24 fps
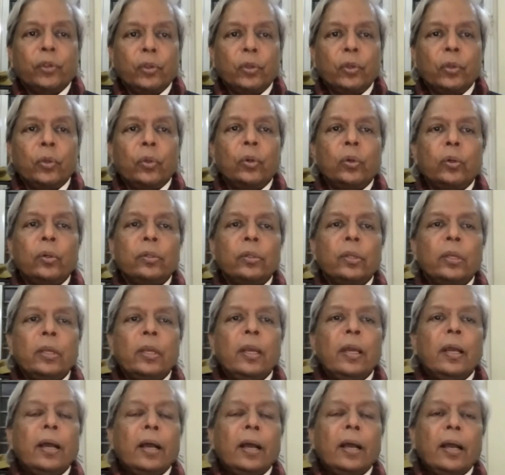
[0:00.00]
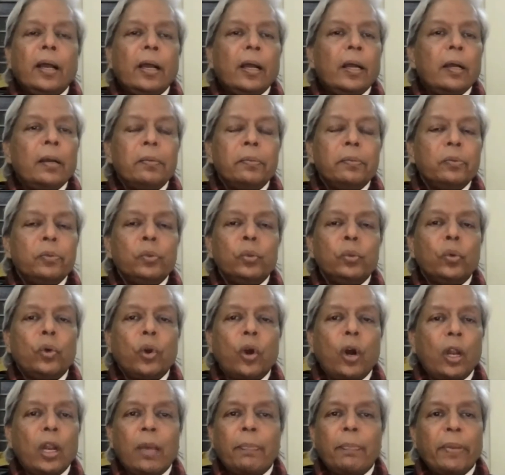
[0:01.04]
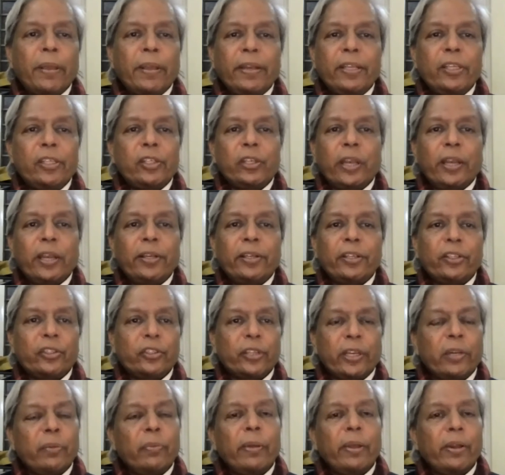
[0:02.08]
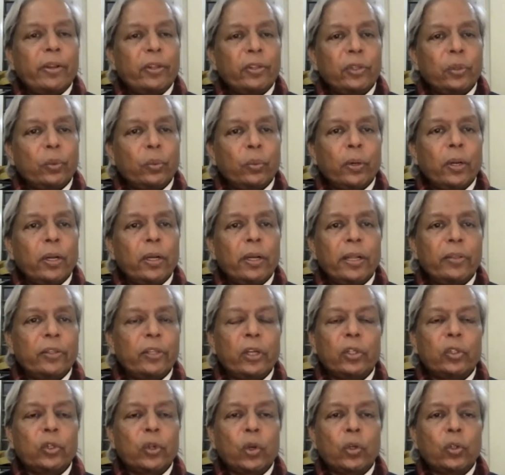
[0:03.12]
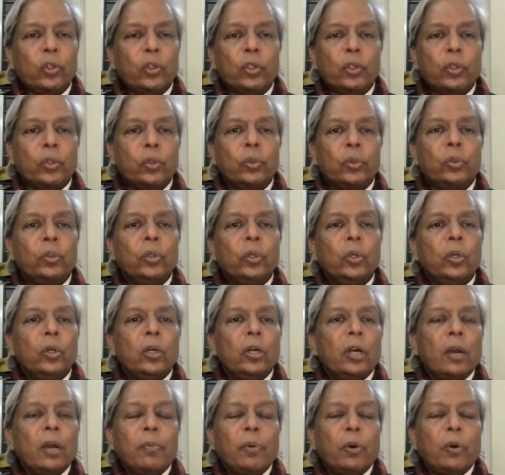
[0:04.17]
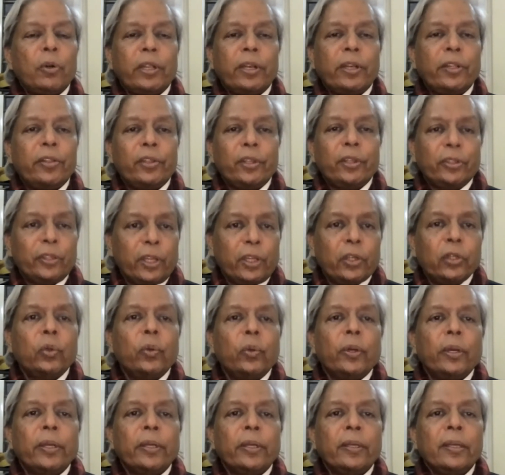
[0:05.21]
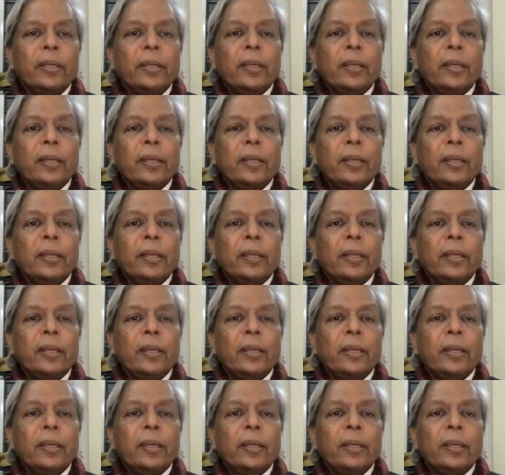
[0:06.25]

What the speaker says: You know, you call up any scientist anywhere in the world and they'll talk to you about anything they're doing.